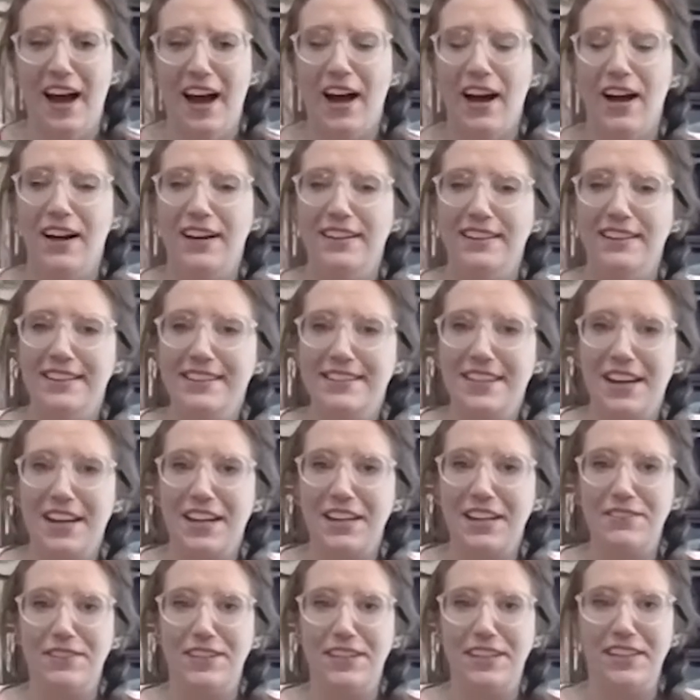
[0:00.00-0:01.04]
Uh, that's
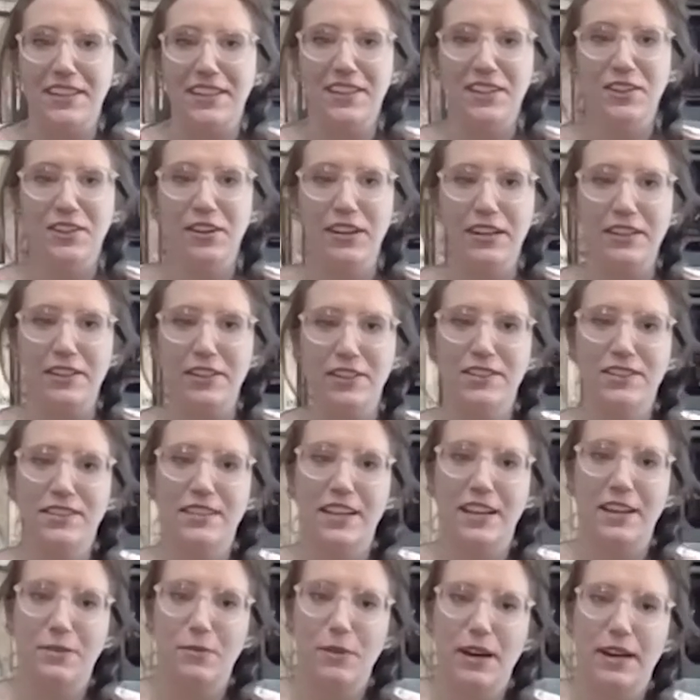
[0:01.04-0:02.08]
kind of a great little
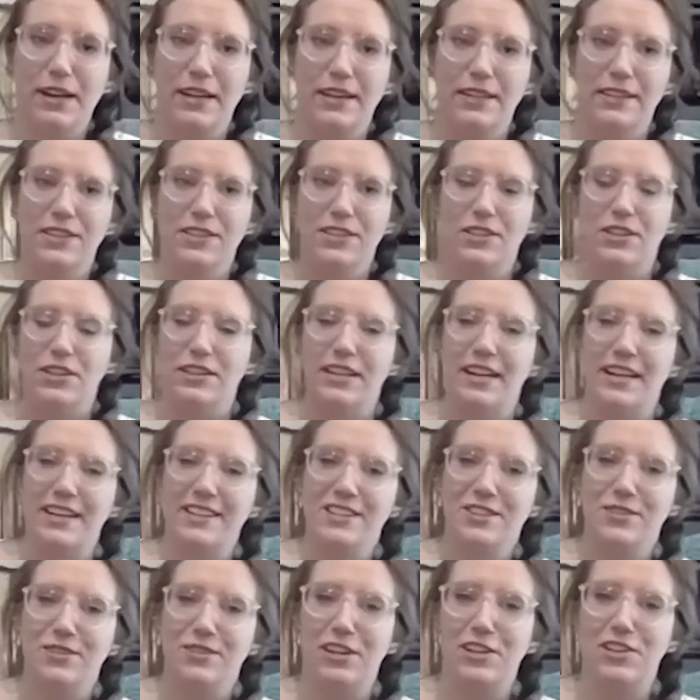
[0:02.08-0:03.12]
segue into our
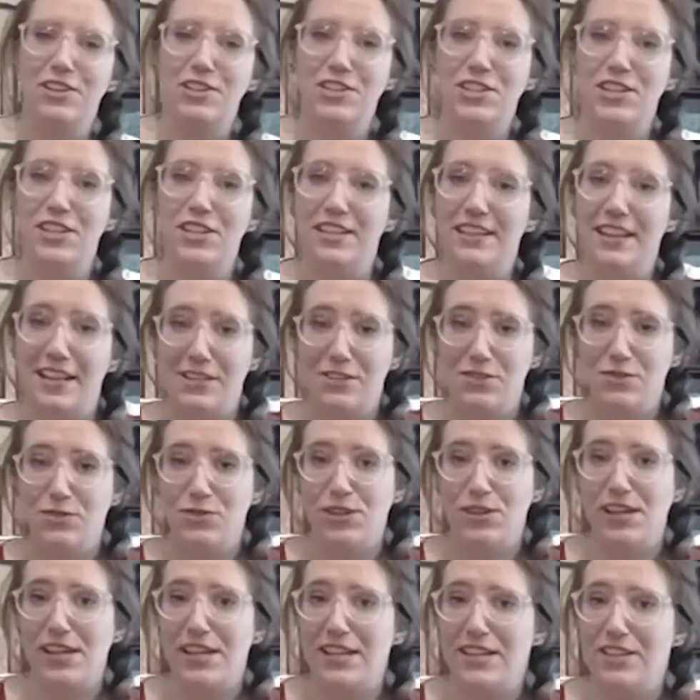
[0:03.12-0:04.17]
next question that's
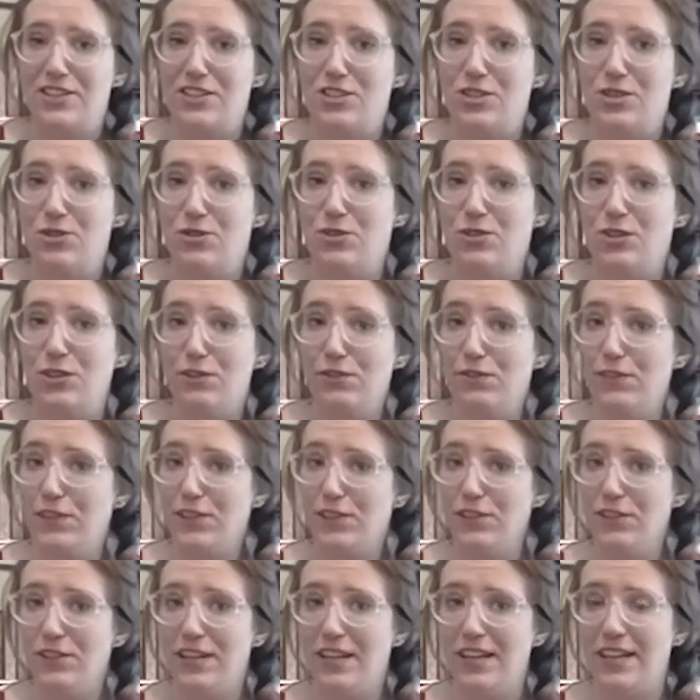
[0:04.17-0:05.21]
relating to your
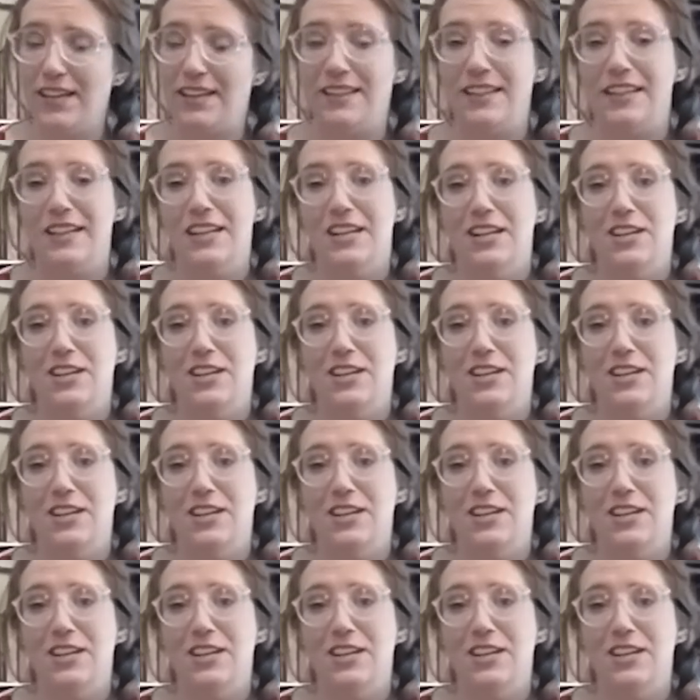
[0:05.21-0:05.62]
field kit.